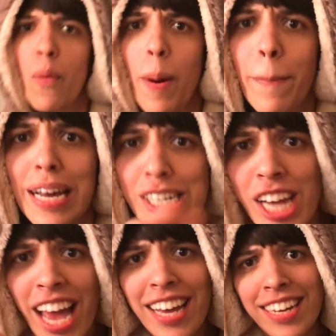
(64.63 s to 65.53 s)
I want my
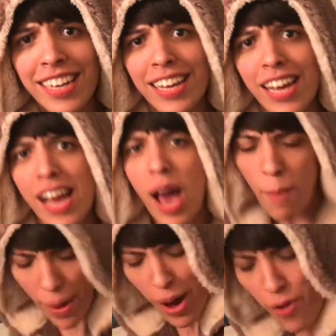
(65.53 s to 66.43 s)
check.
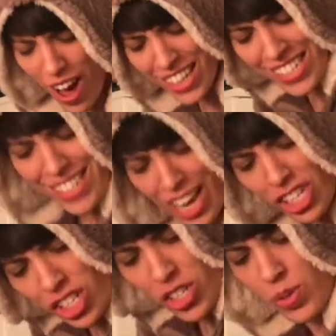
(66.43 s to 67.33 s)
My wallet's
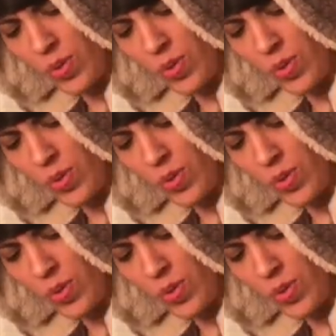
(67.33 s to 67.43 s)
down to